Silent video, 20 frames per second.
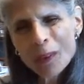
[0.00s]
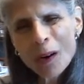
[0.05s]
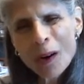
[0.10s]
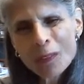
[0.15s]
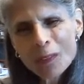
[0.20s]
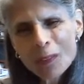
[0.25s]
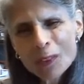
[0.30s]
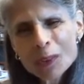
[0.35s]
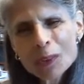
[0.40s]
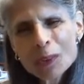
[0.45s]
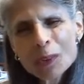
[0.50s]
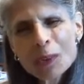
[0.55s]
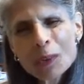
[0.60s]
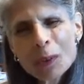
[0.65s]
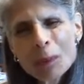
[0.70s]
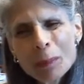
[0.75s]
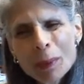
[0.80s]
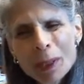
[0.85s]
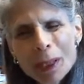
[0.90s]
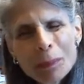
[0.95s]
offered to
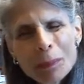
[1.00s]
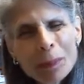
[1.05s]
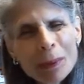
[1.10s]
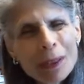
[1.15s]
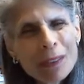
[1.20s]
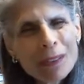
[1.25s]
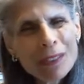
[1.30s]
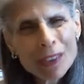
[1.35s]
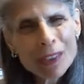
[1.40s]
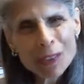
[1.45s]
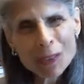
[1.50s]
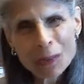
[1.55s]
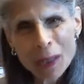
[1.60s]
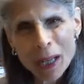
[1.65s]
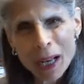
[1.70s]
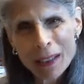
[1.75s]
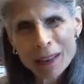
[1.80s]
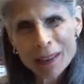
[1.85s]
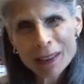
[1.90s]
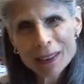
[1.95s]
the people of
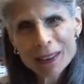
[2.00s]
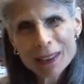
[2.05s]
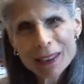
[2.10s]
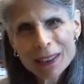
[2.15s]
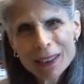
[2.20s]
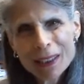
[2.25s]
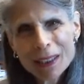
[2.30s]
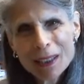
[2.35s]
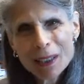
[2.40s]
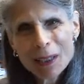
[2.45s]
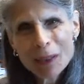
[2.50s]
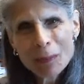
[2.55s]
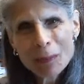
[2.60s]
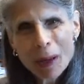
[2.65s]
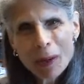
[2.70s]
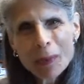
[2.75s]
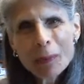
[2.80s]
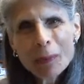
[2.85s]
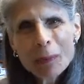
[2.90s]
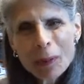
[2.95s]
Israel
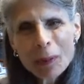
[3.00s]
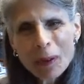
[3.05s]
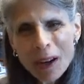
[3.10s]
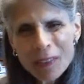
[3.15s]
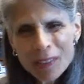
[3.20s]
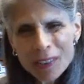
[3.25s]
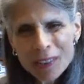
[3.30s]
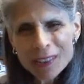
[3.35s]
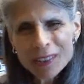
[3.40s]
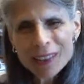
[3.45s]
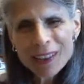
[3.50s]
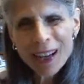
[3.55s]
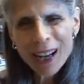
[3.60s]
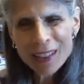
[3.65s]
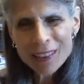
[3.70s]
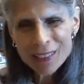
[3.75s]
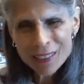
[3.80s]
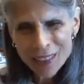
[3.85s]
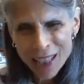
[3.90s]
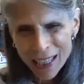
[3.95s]
by the prophet
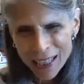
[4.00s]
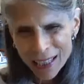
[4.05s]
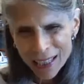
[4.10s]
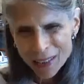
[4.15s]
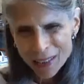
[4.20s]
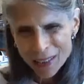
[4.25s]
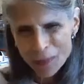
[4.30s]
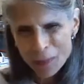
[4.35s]
Isaiah.